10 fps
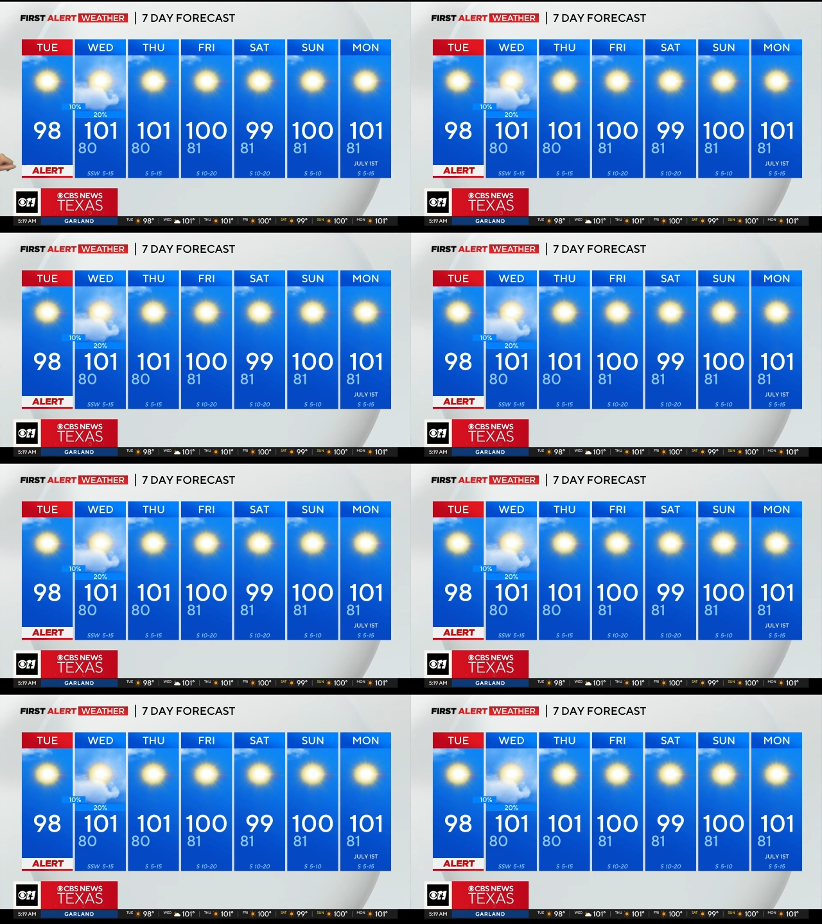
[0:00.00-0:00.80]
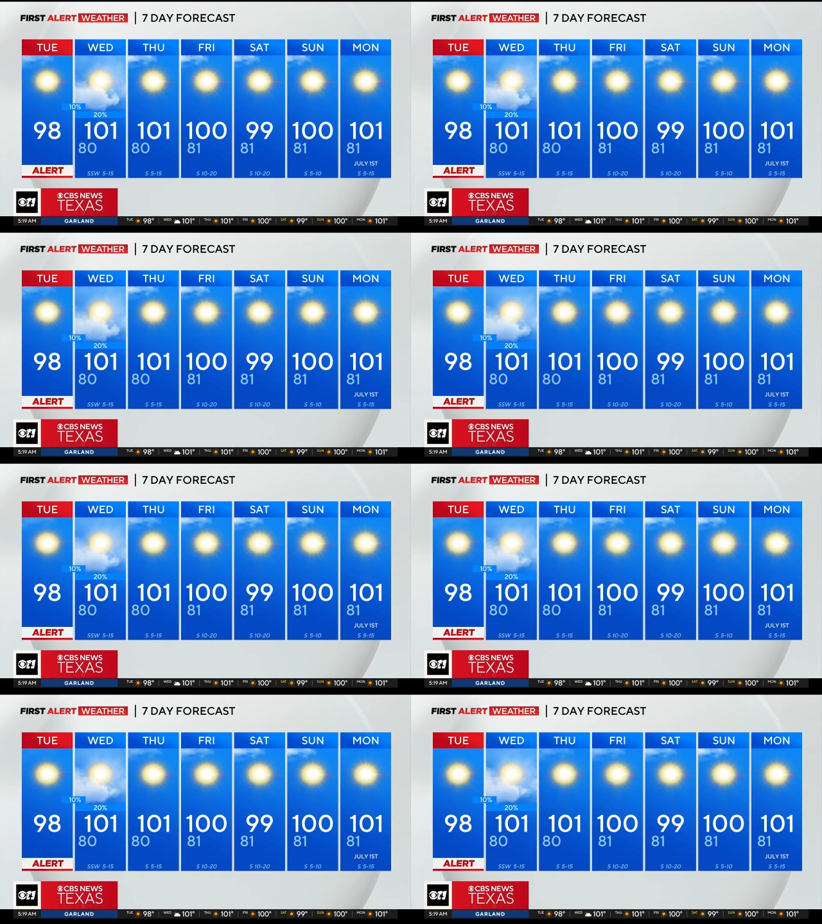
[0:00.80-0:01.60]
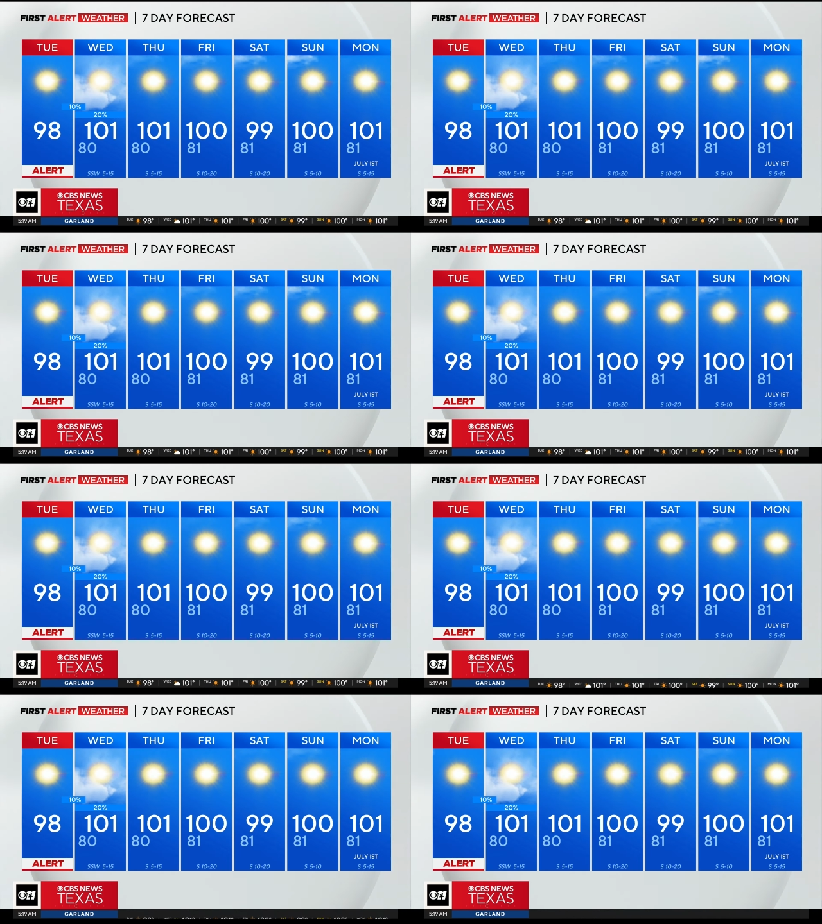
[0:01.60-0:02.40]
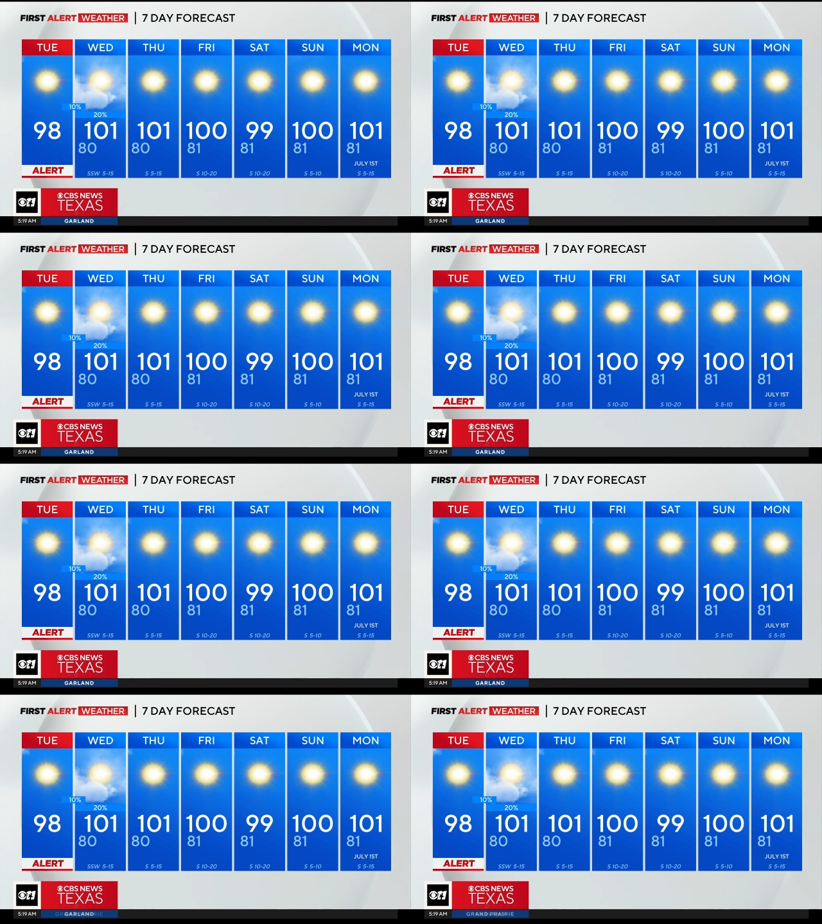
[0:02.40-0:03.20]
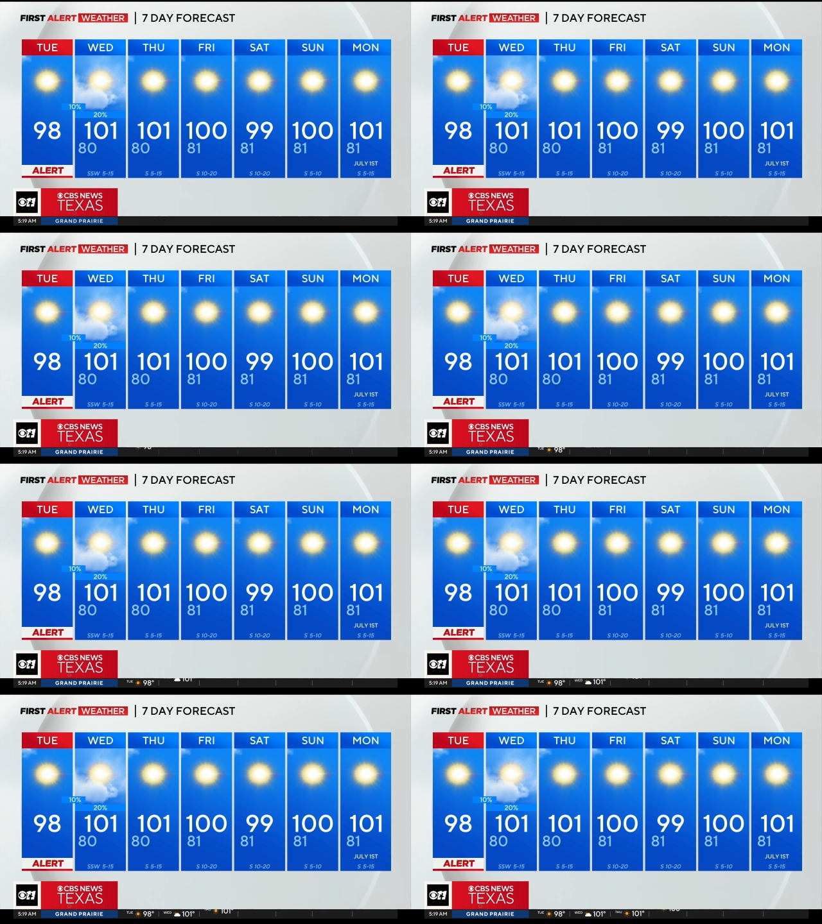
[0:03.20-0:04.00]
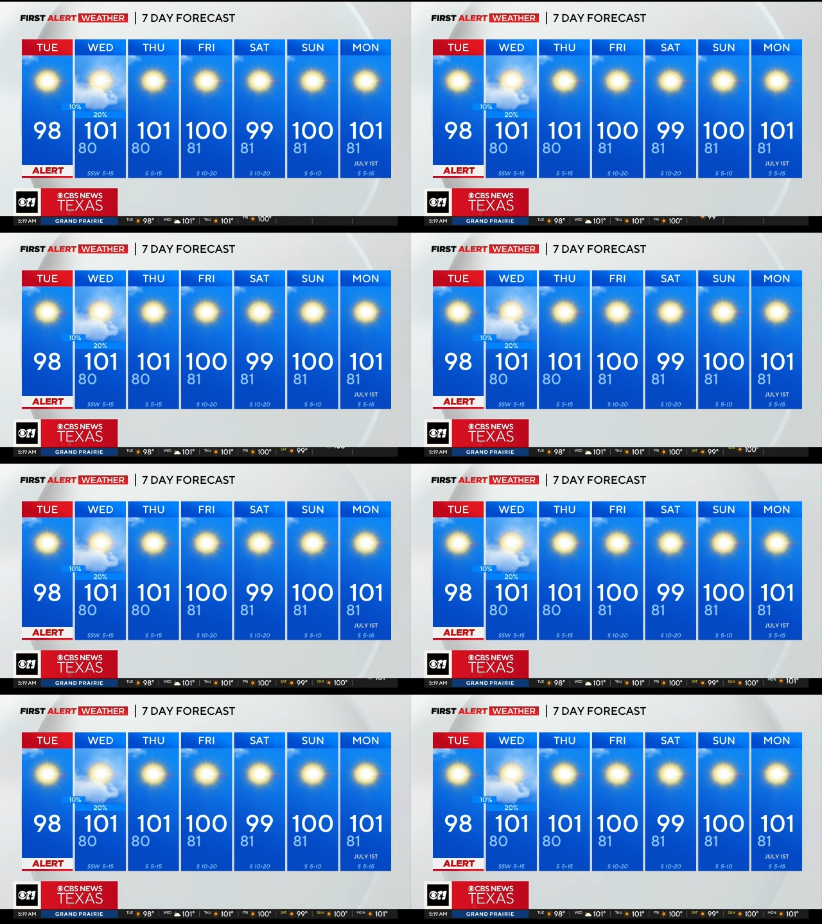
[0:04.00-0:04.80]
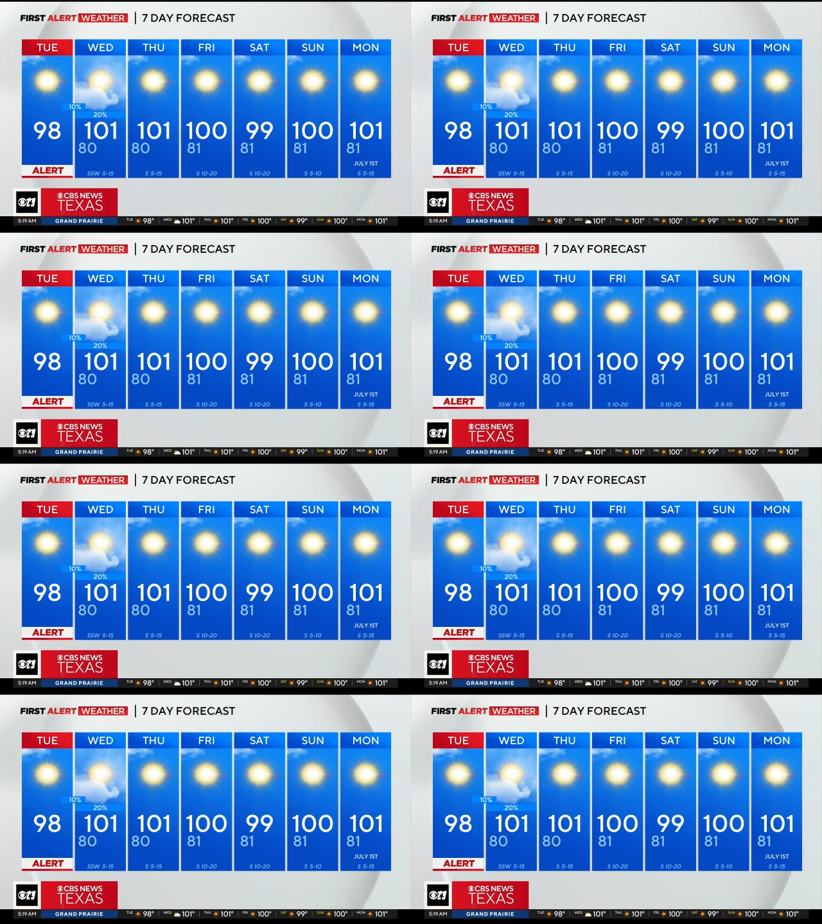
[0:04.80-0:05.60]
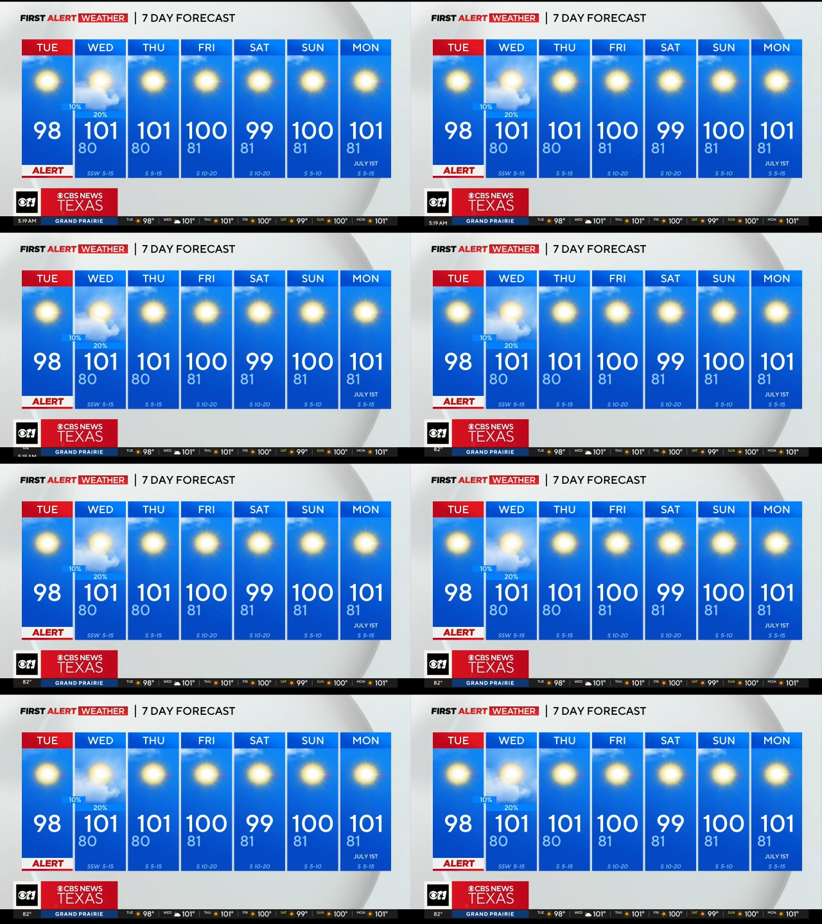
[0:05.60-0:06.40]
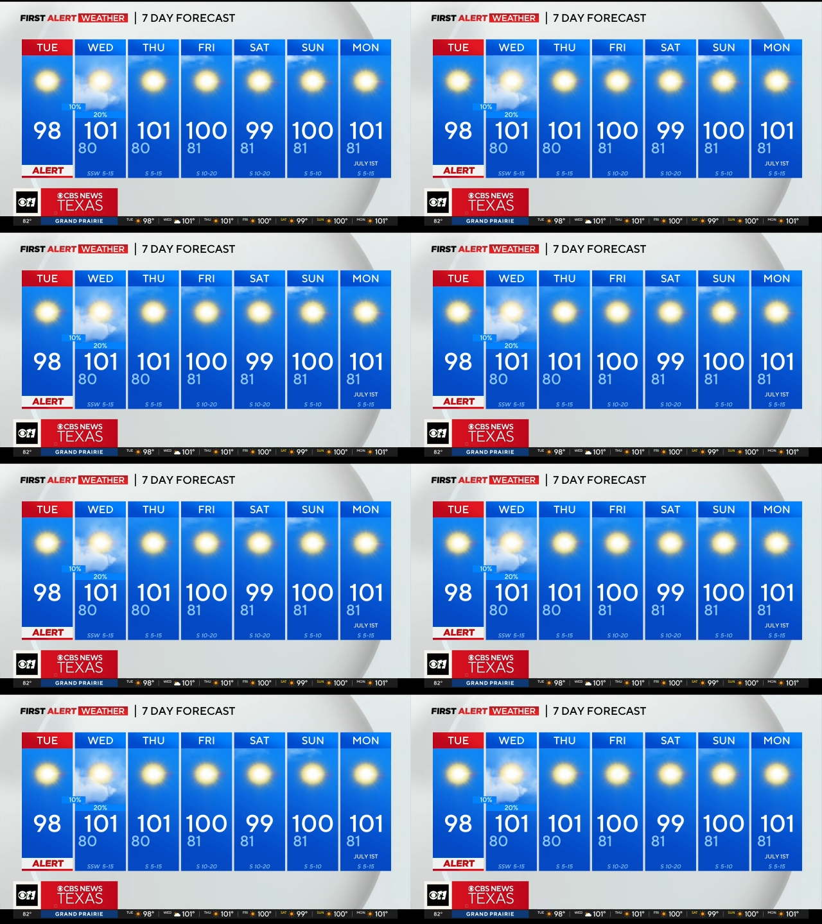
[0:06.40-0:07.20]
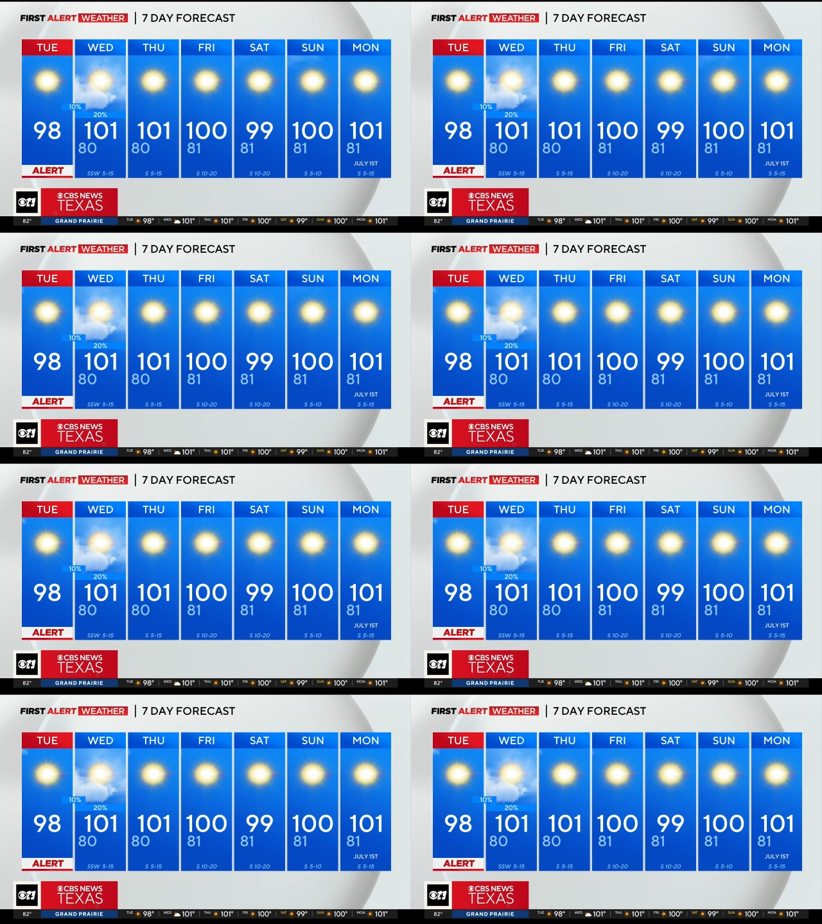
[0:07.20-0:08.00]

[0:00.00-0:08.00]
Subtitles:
No face is visible, so there are no lips to read.